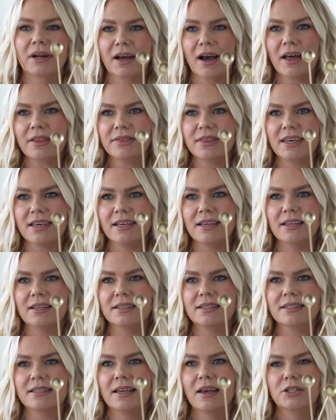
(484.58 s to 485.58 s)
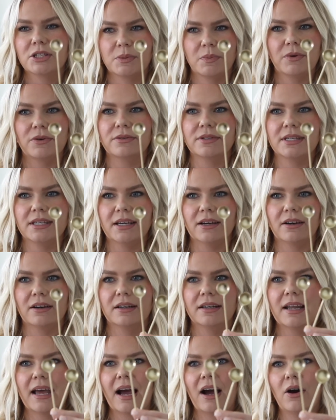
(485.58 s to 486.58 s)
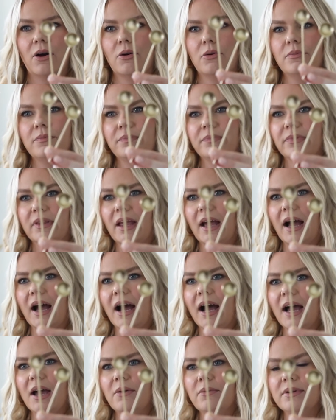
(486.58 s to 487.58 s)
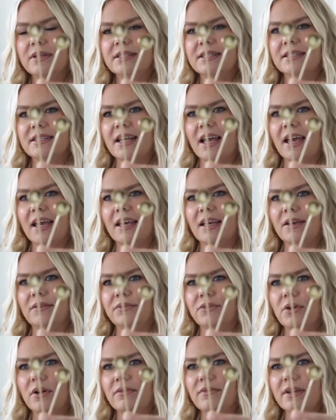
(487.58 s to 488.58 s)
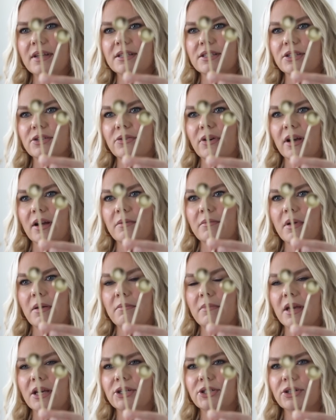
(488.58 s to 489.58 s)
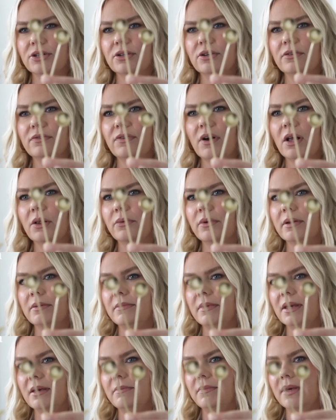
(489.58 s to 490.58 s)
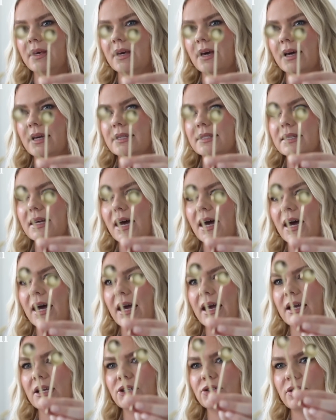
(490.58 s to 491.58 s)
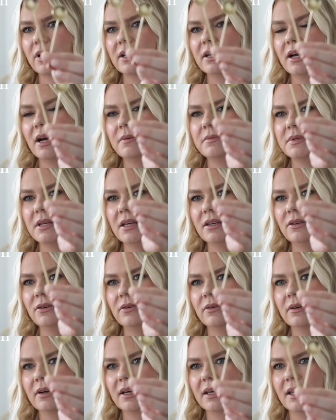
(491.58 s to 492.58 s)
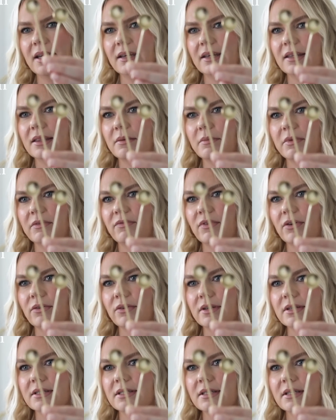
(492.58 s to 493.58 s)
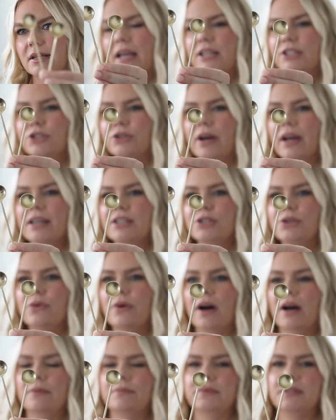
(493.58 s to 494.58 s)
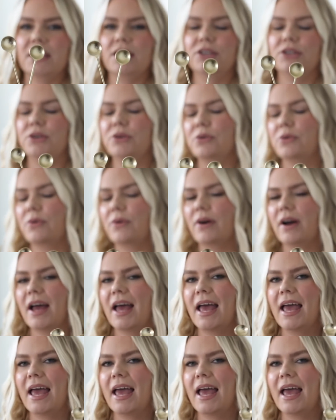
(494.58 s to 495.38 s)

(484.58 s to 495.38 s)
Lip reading: I got these spoons here. Now, I would say if you have Instagram, make sure you're following me, because I try to update you. I can't get them in focus. I try to update you